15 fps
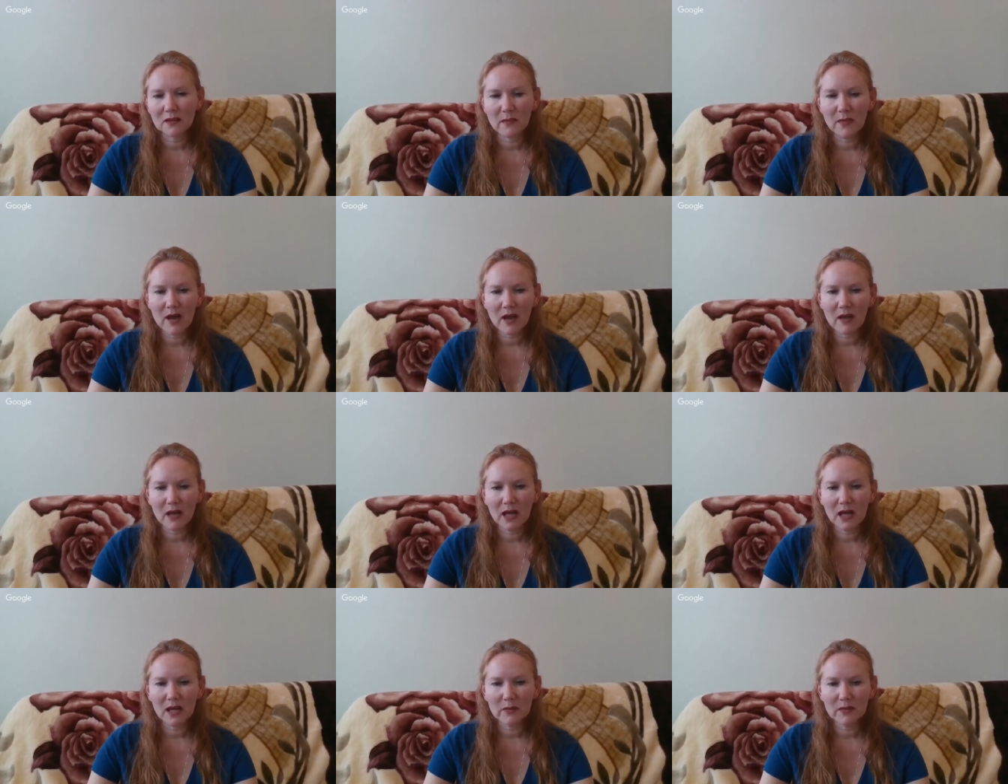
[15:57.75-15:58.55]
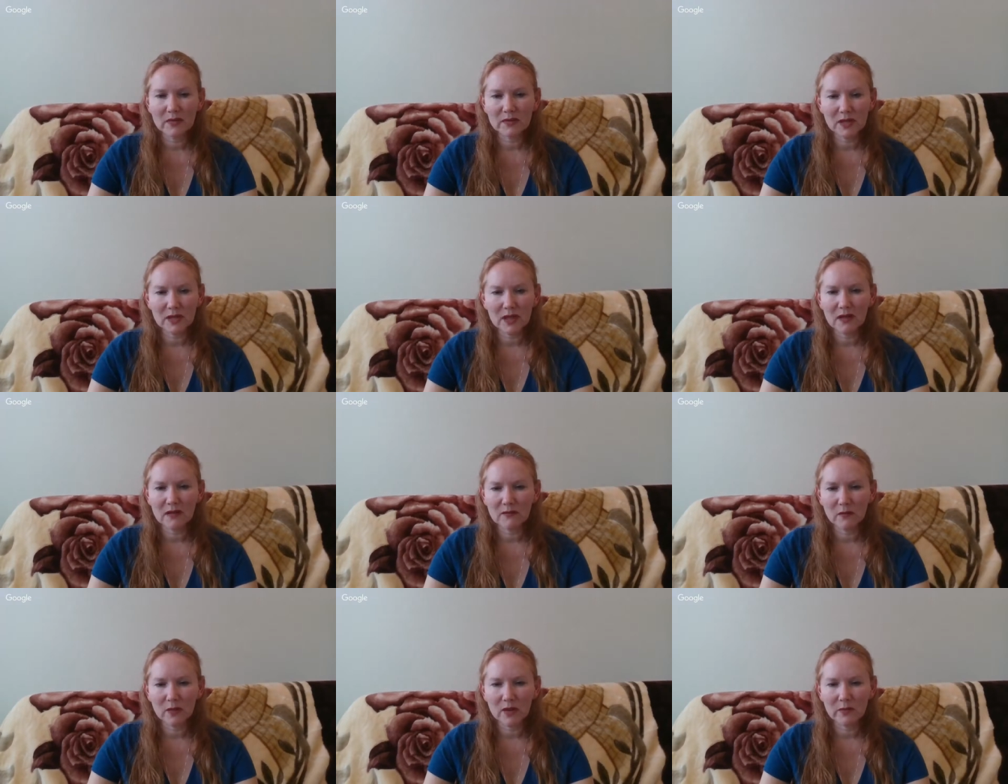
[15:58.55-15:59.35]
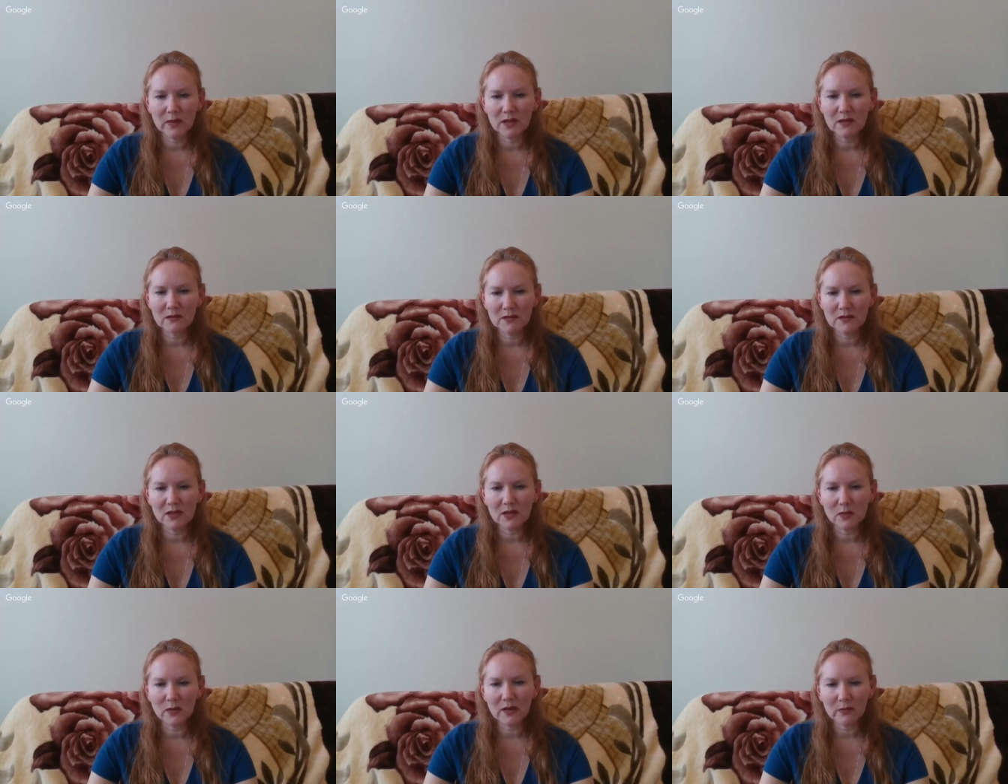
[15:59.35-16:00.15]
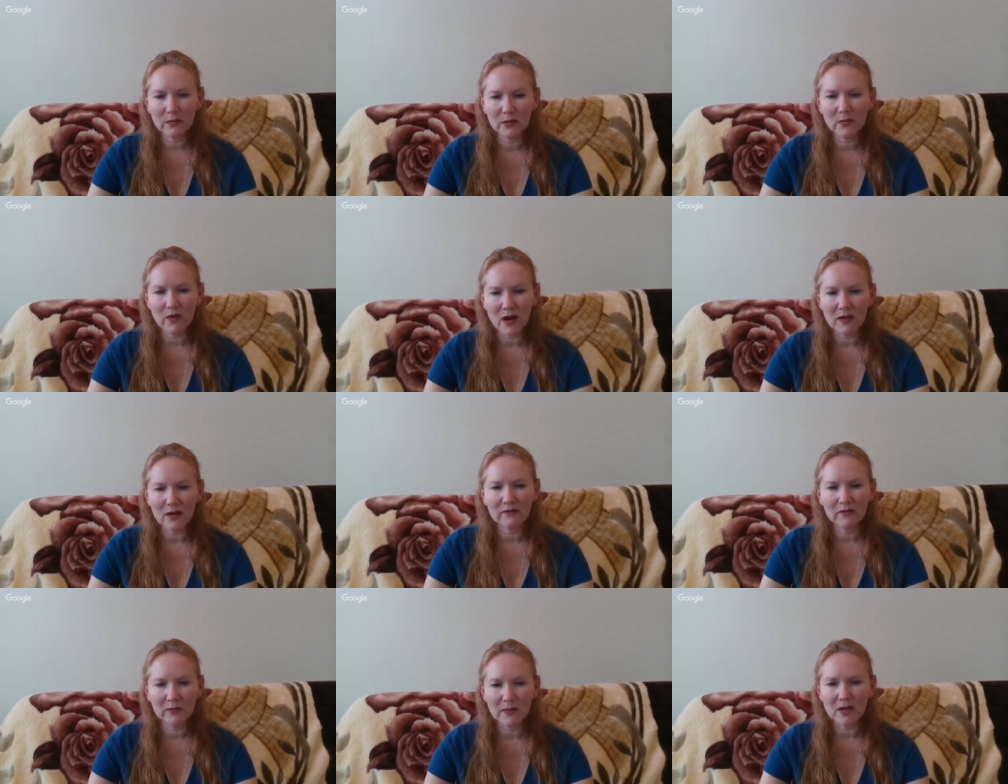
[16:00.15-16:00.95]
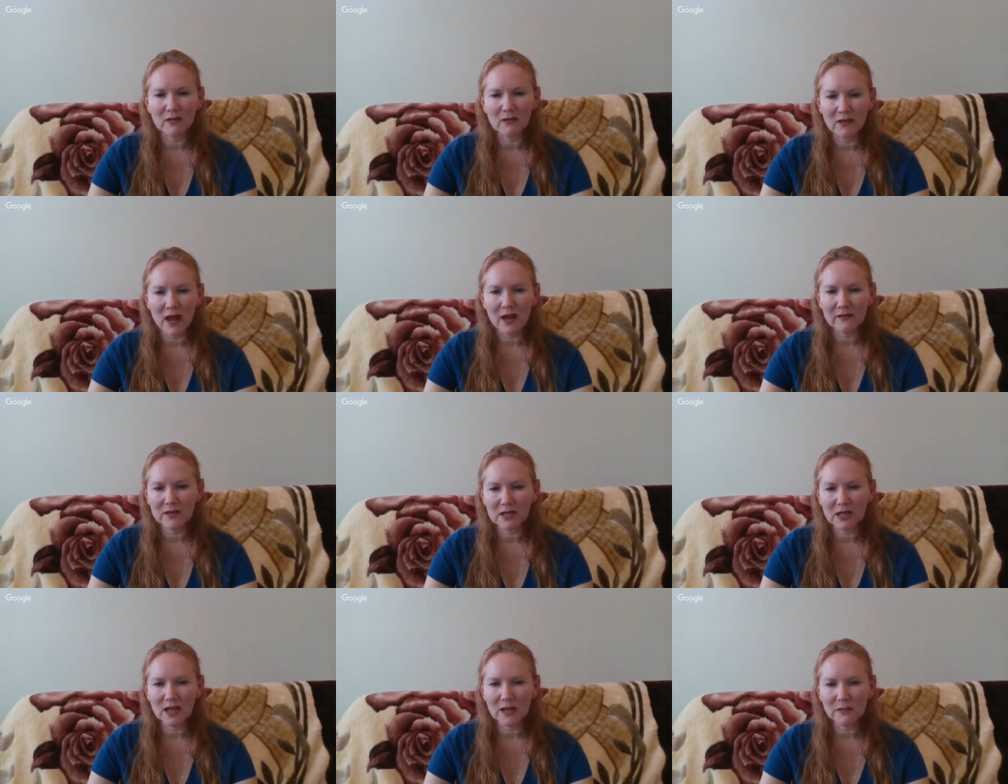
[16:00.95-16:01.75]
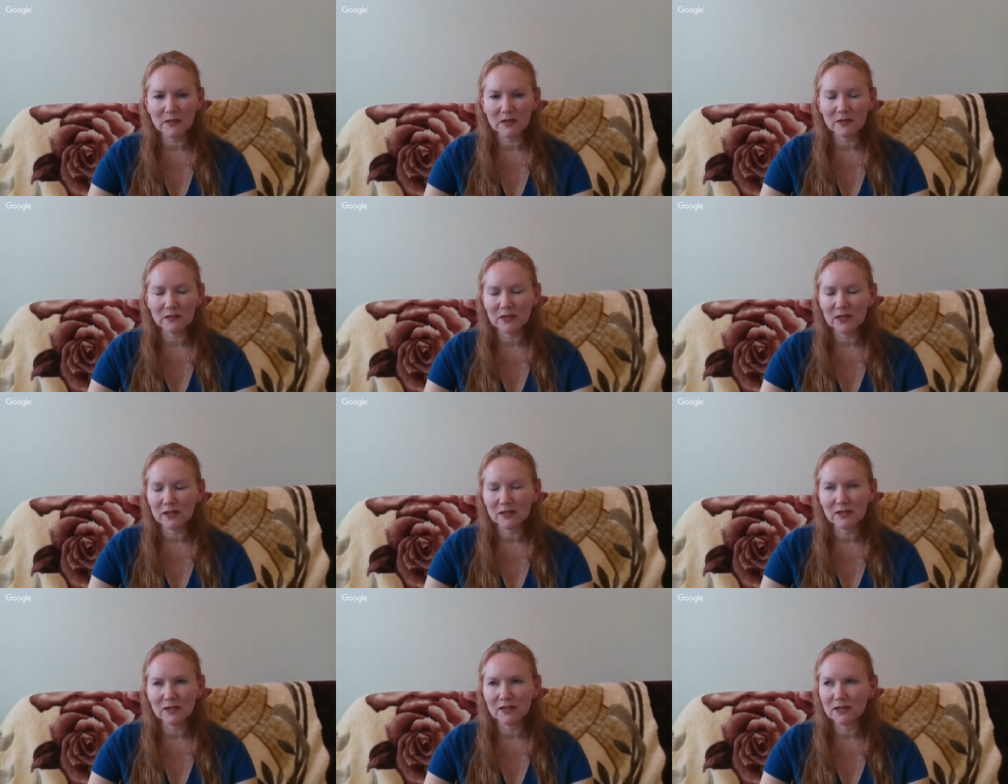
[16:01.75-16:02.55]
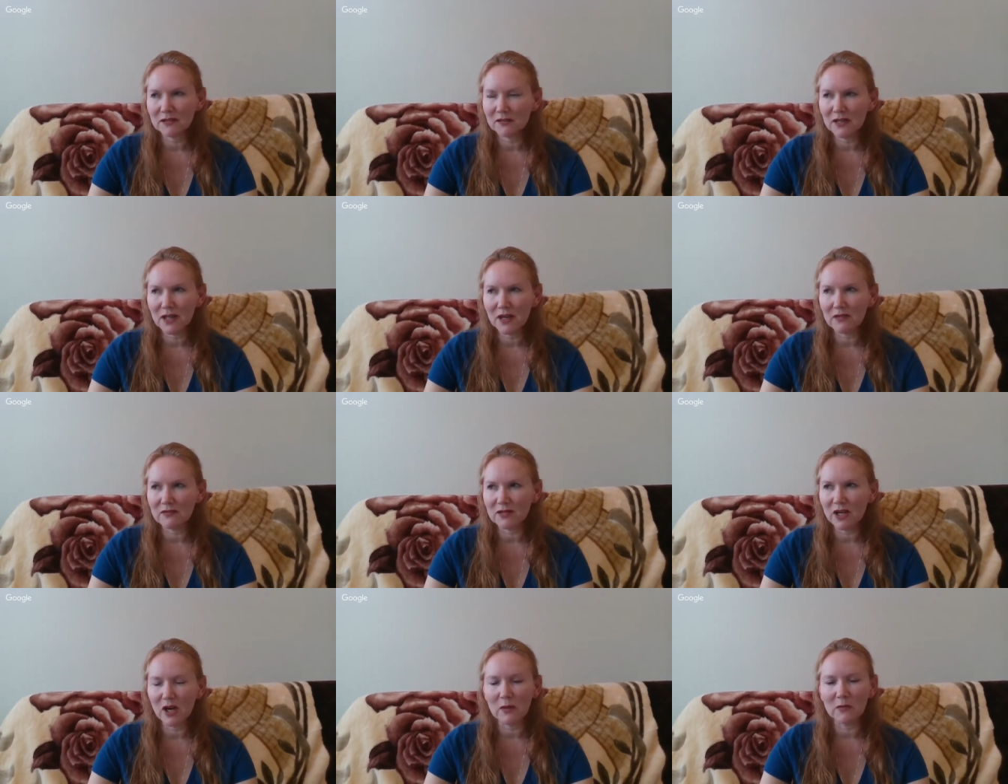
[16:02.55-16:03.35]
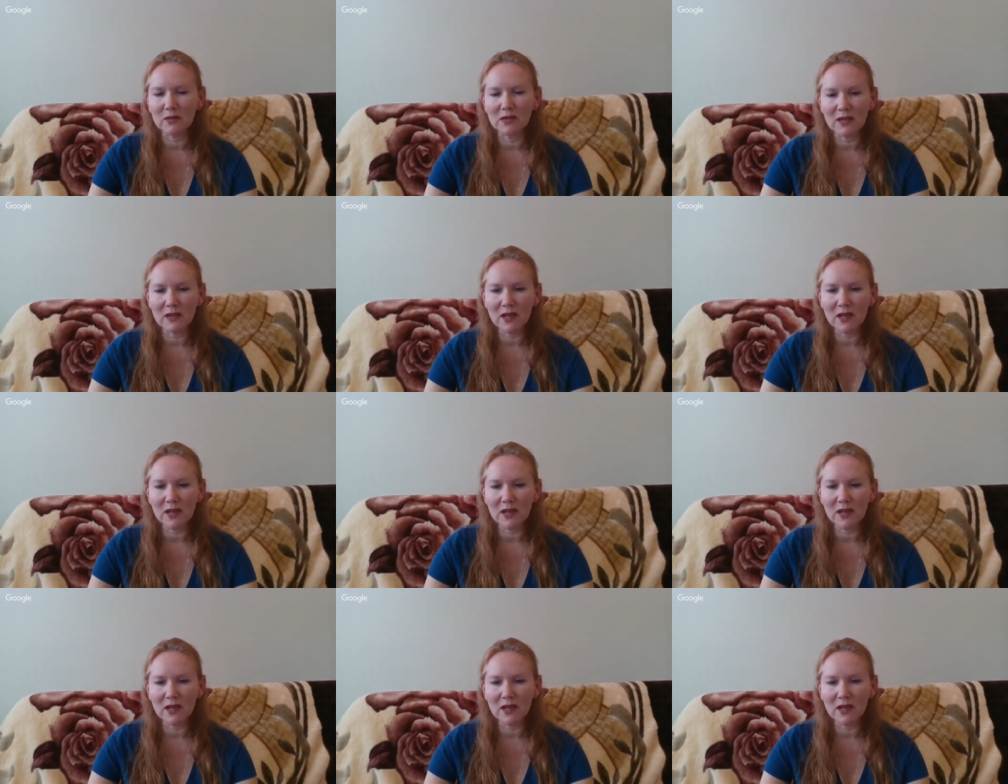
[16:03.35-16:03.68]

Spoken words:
it's about 80% of what we deal with we brought in from other lifetimes, which is terrible to